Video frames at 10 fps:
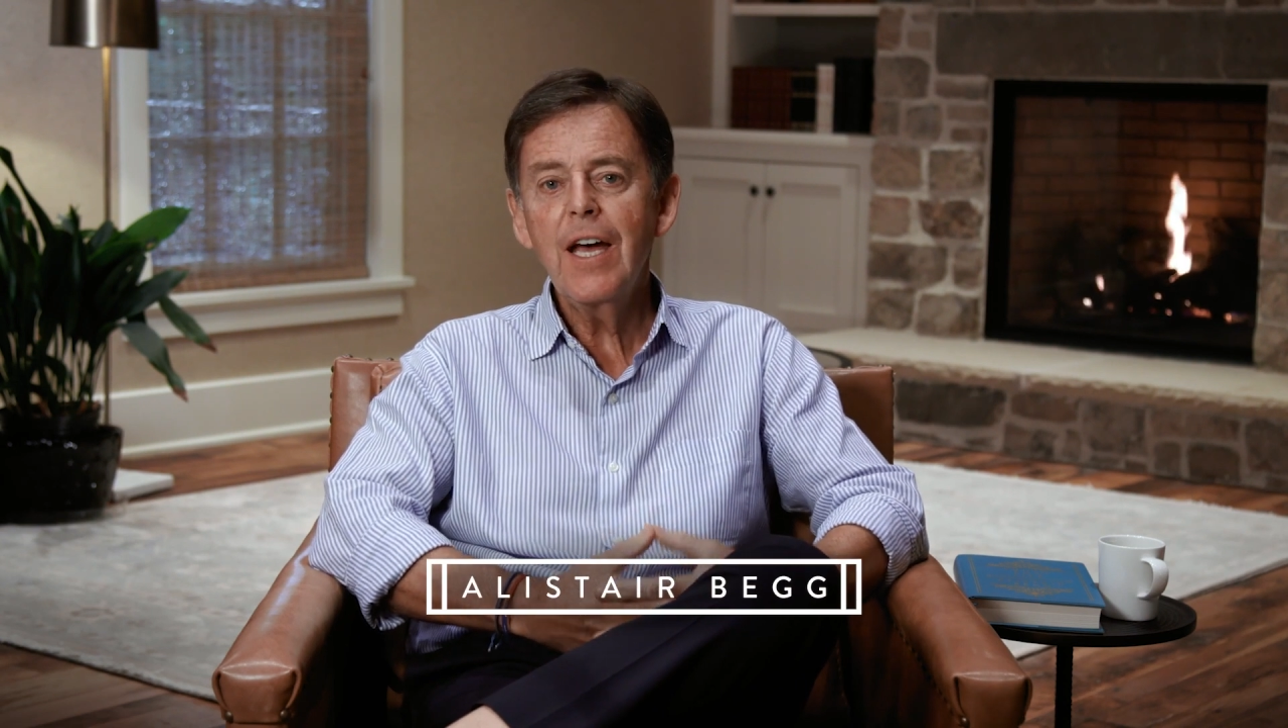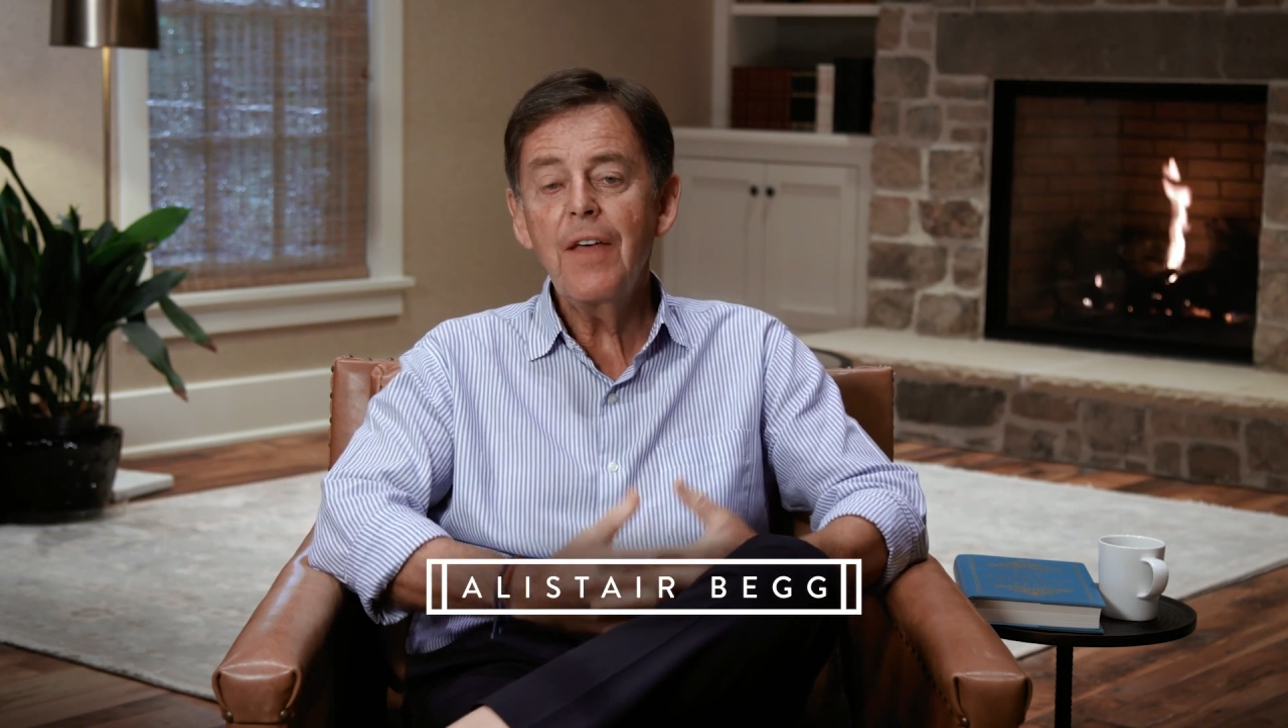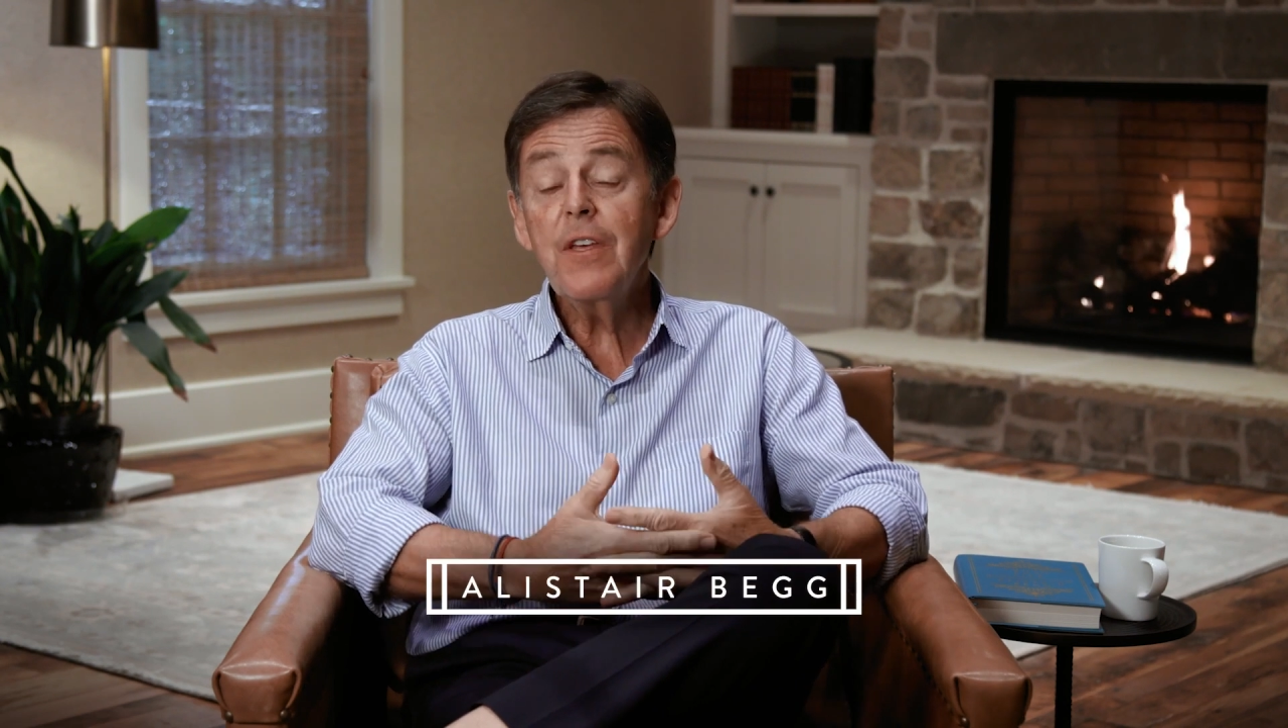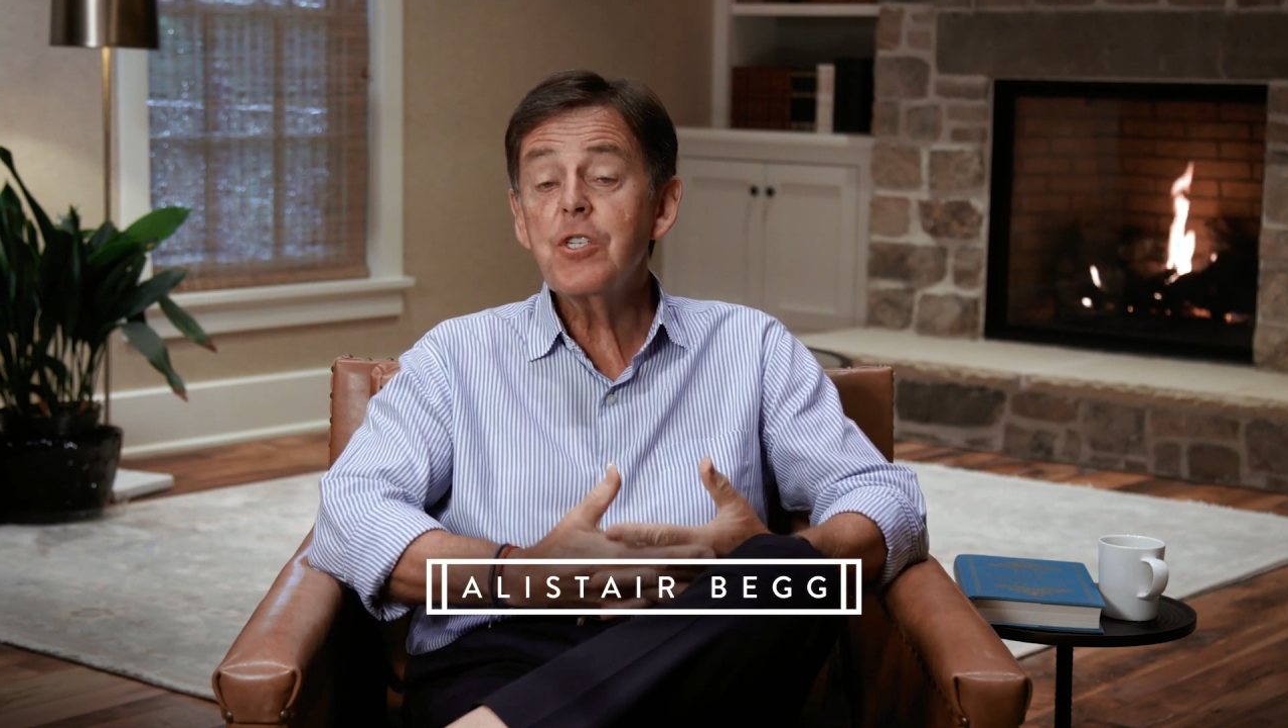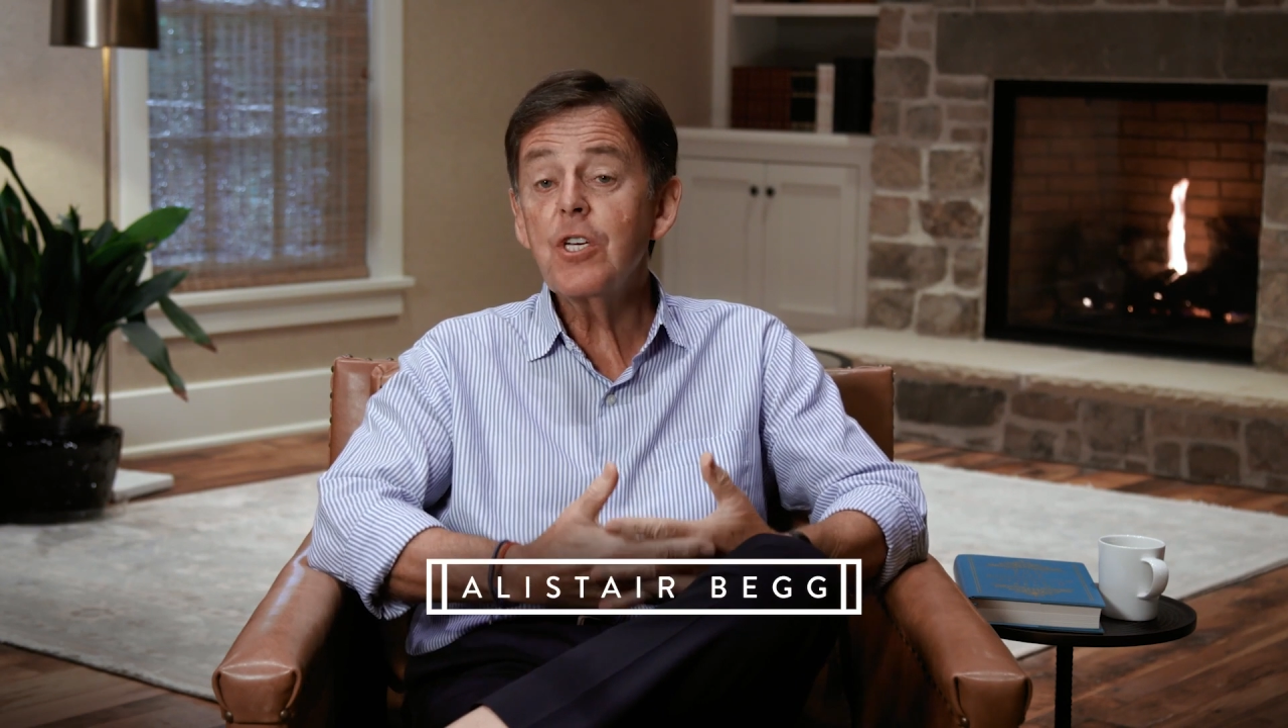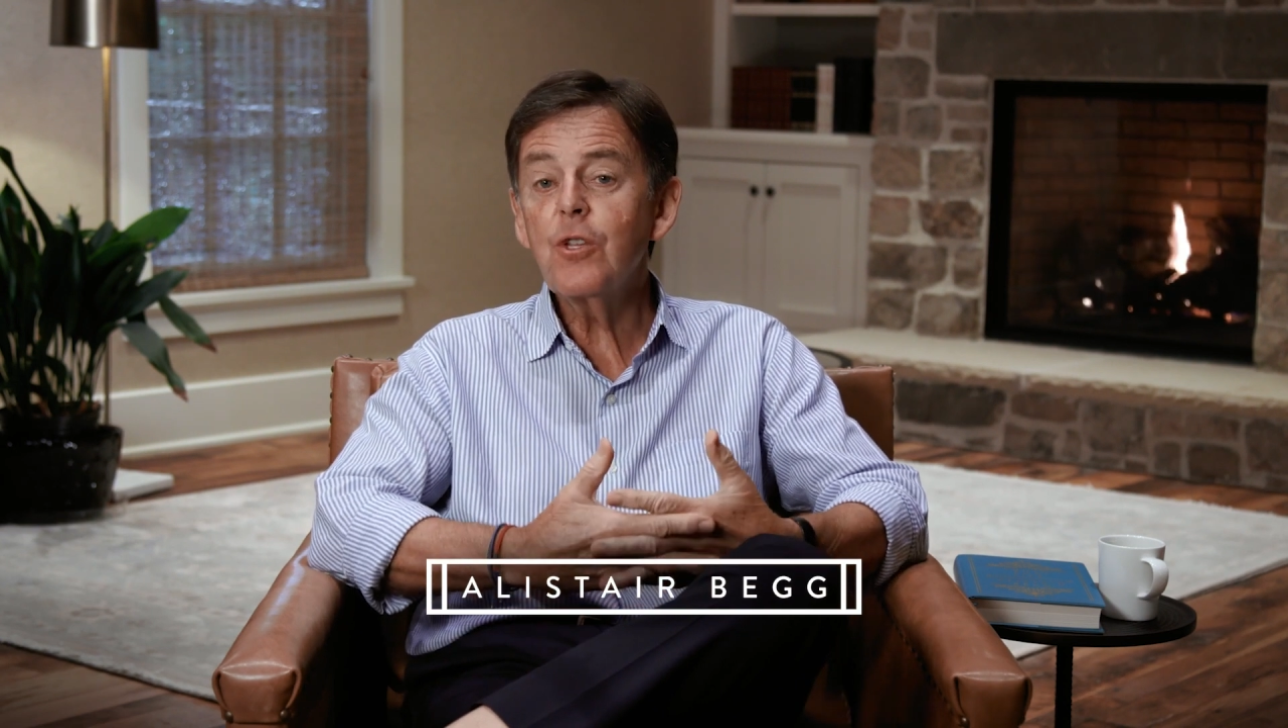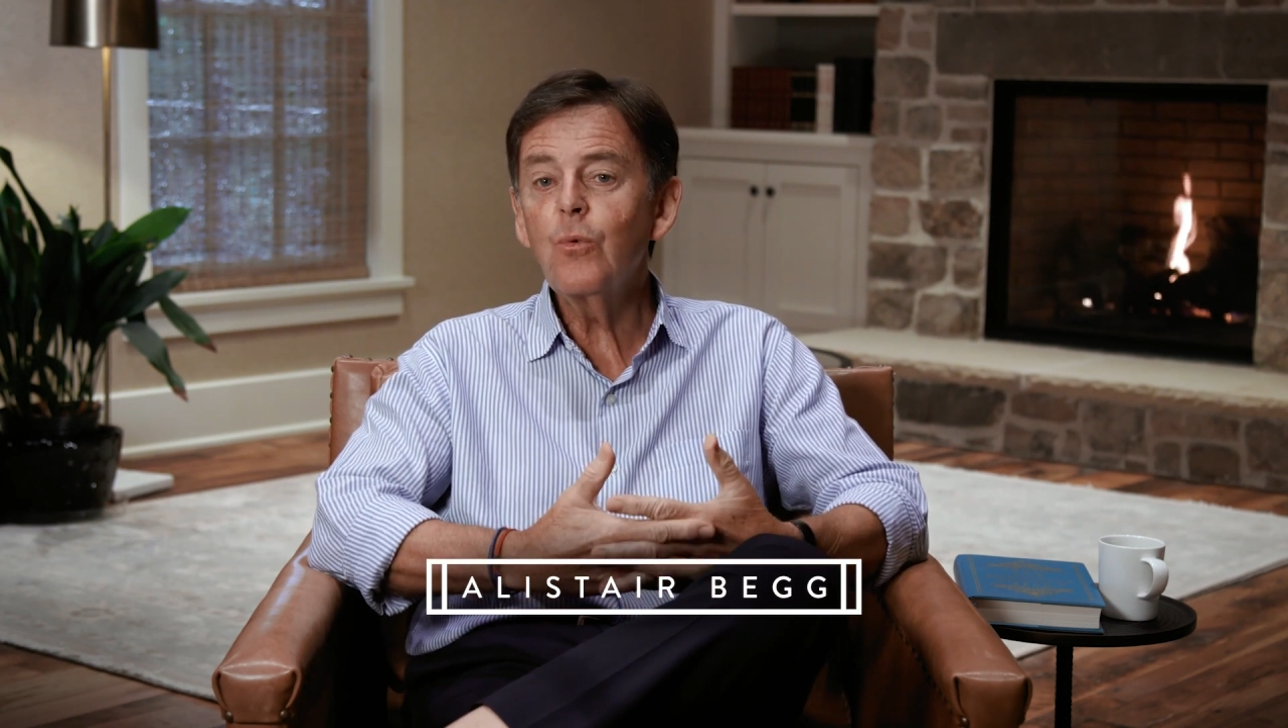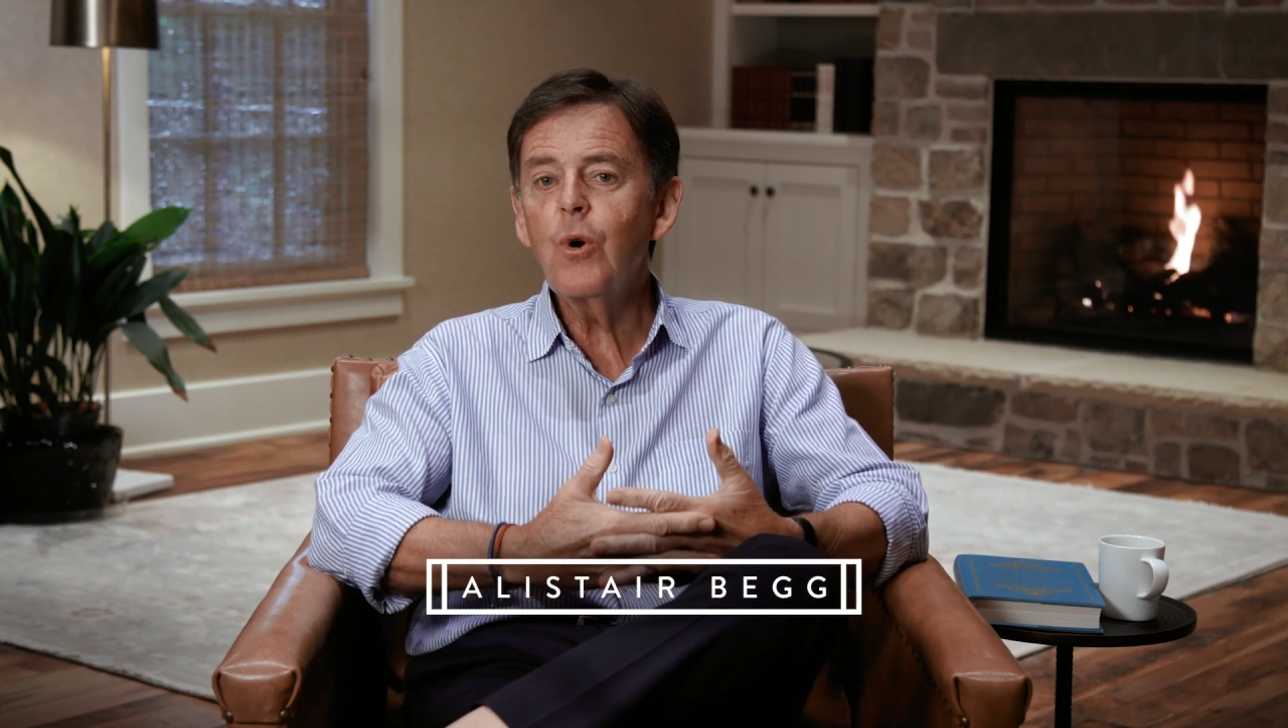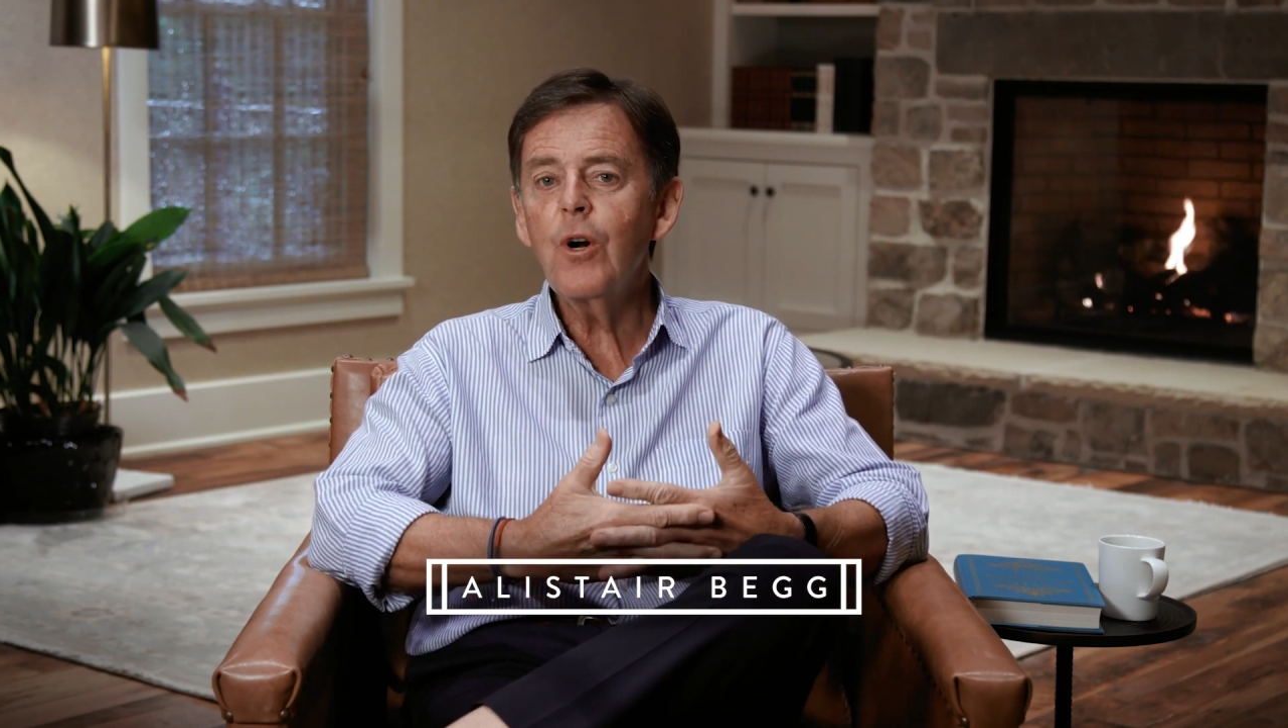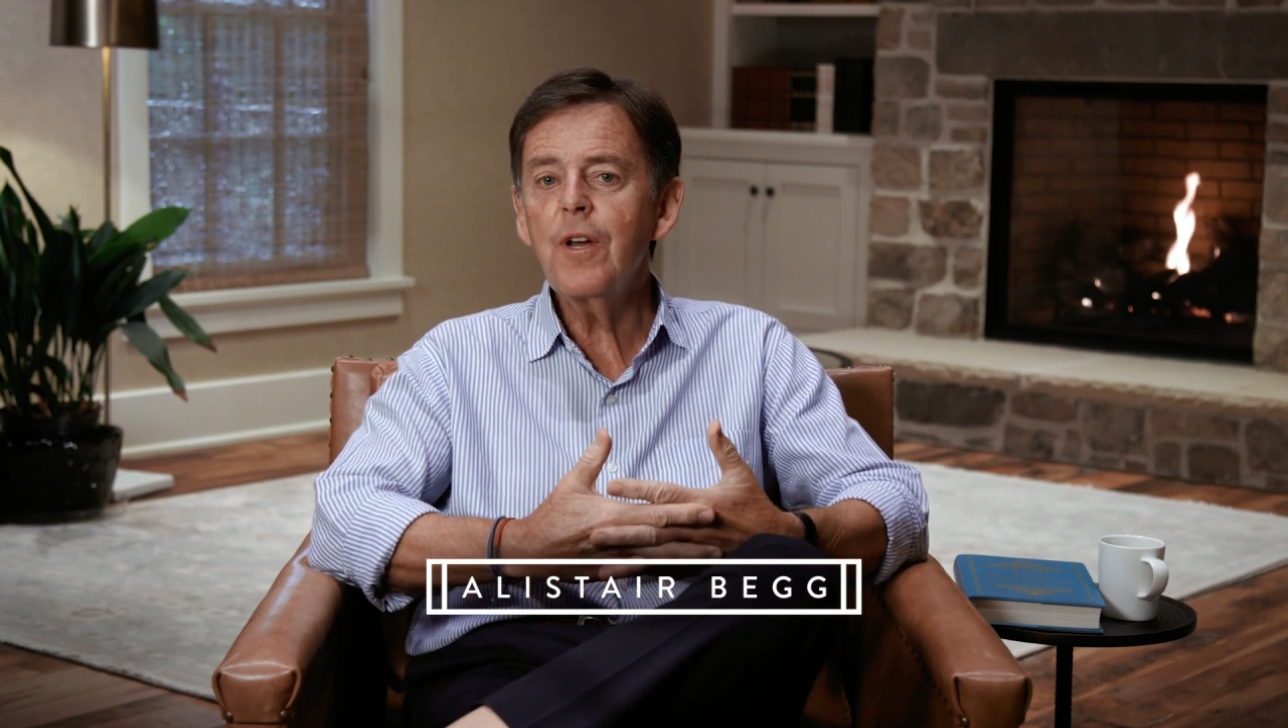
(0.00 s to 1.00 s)
And this is the
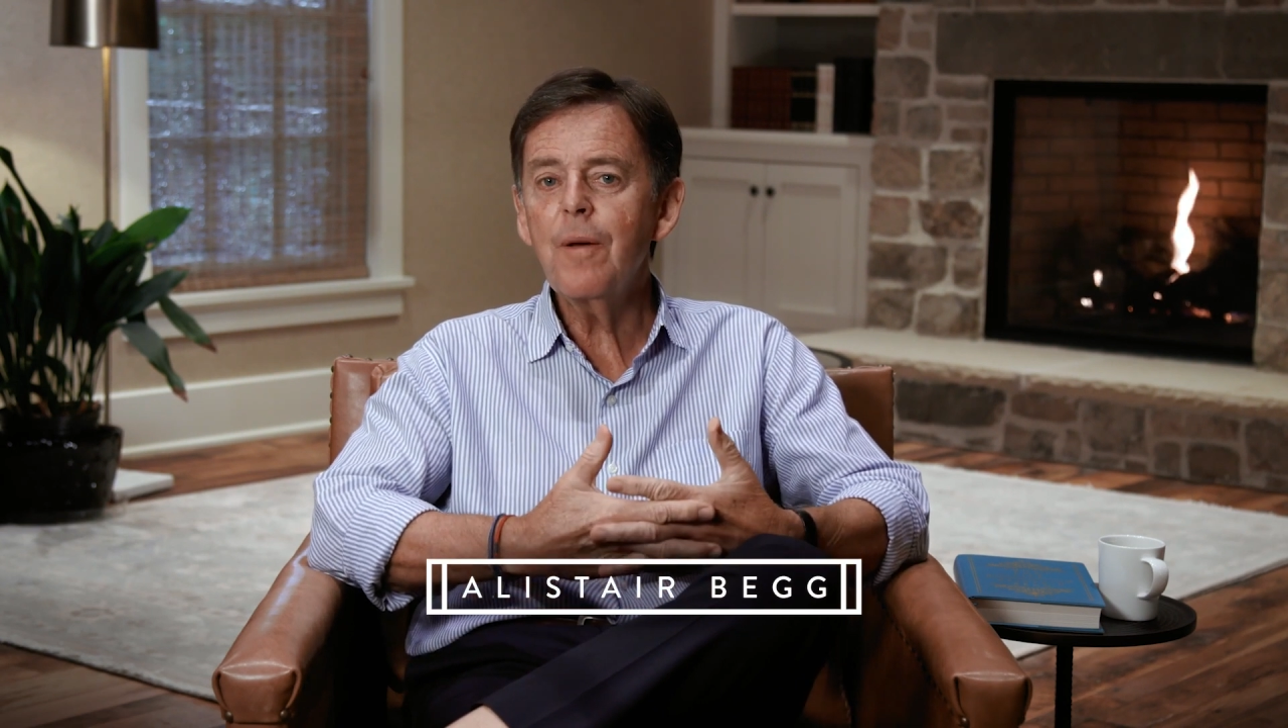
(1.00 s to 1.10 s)
word